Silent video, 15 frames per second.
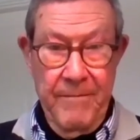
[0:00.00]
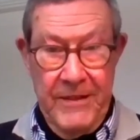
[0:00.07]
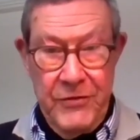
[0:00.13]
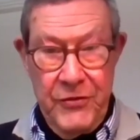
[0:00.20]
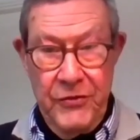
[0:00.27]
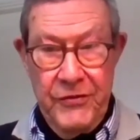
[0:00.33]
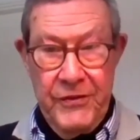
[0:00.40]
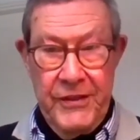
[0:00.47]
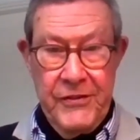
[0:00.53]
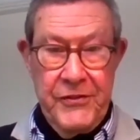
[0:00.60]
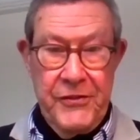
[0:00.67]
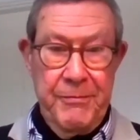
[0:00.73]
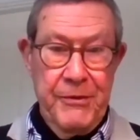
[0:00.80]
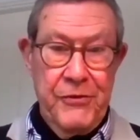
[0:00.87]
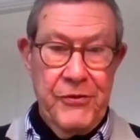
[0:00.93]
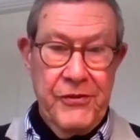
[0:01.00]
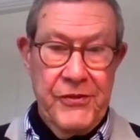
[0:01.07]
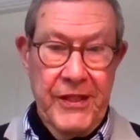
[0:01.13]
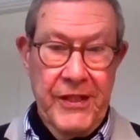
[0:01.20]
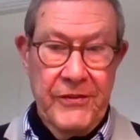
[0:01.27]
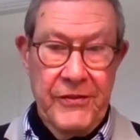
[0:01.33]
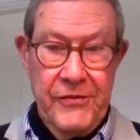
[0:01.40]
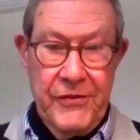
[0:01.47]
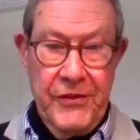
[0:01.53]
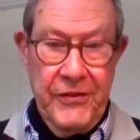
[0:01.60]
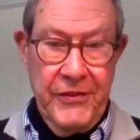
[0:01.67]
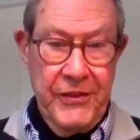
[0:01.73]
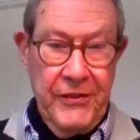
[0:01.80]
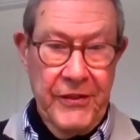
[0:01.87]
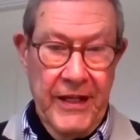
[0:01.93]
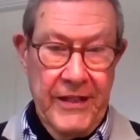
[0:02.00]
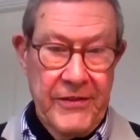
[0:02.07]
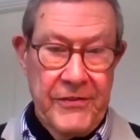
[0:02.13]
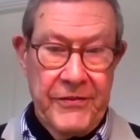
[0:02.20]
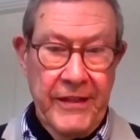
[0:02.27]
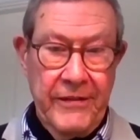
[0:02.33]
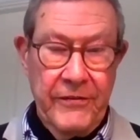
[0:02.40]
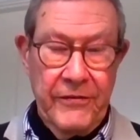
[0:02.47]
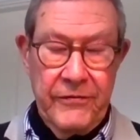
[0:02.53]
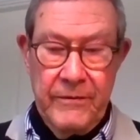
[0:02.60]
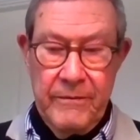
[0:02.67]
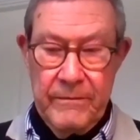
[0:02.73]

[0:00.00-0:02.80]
to the distribution centers in the United States.